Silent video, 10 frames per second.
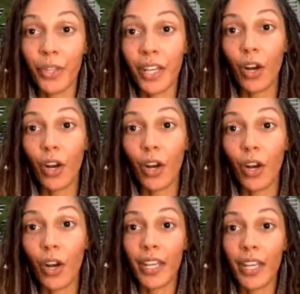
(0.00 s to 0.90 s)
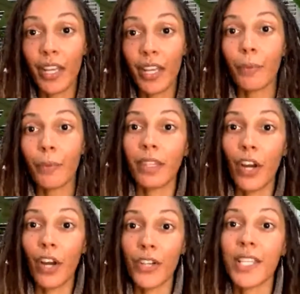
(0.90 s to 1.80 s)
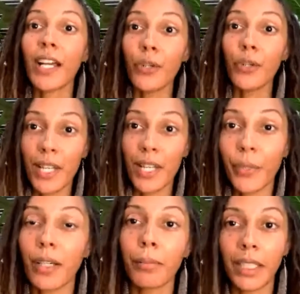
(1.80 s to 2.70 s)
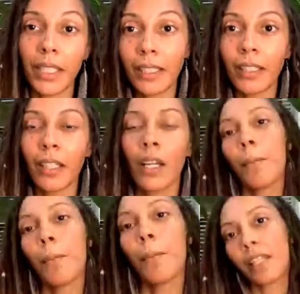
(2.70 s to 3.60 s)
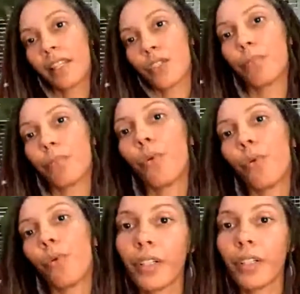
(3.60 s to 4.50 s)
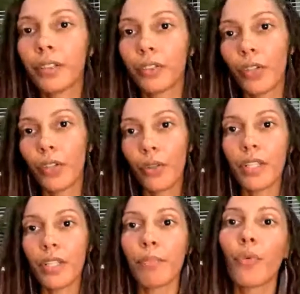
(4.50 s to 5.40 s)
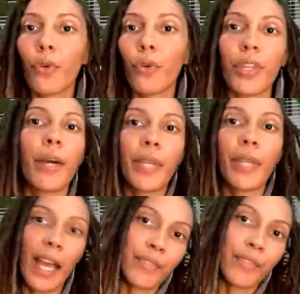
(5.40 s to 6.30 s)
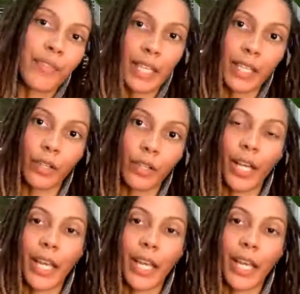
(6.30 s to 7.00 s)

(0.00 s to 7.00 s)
You know, there are cycles that we complete, but then there's more, you know, there's more that we have to heal.